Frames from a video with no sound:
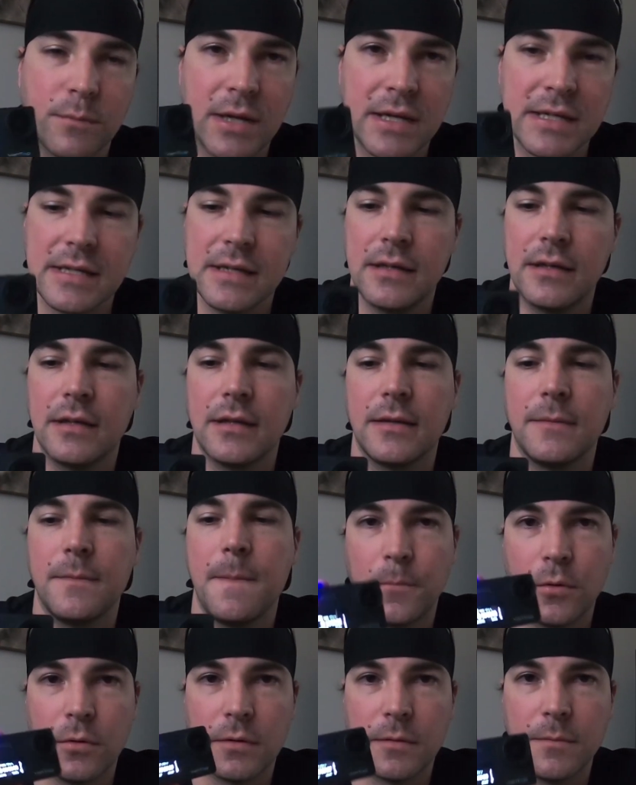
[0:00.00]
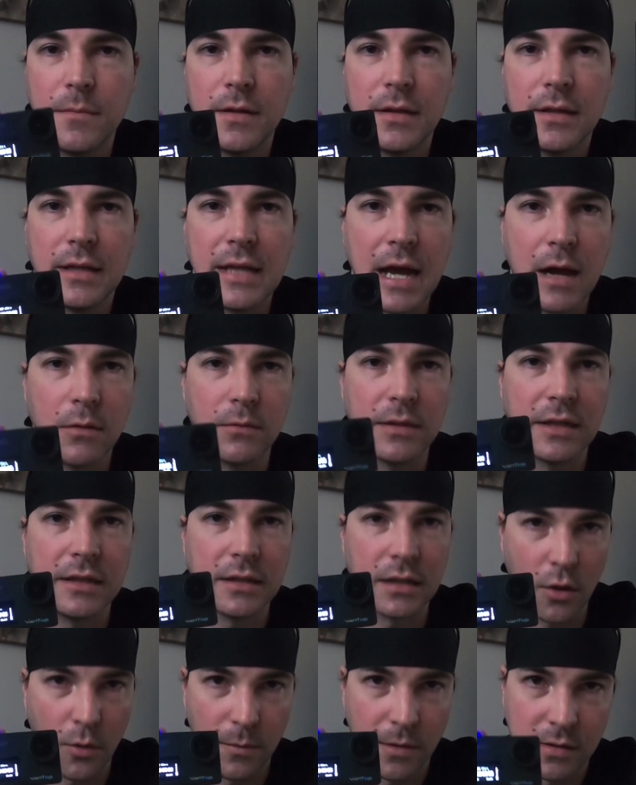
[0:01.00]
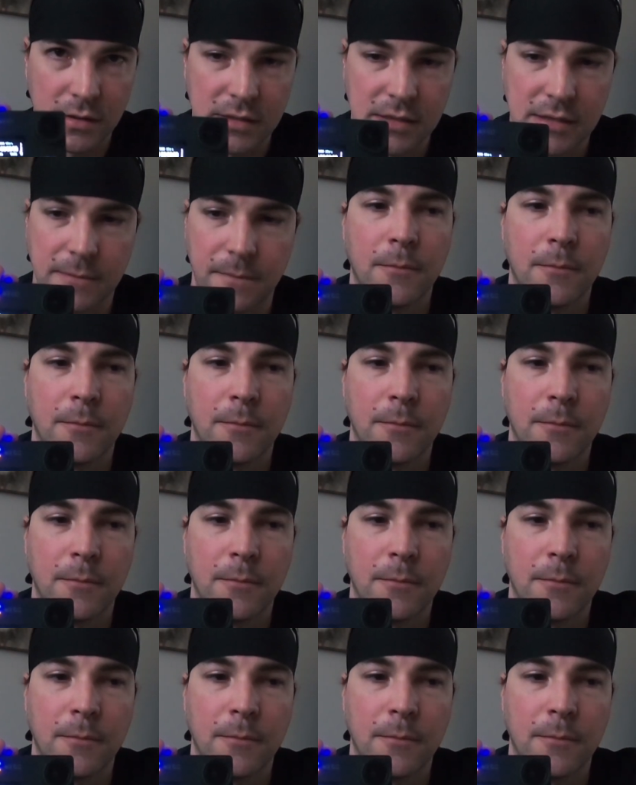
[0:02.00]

Basically put me down in the comments,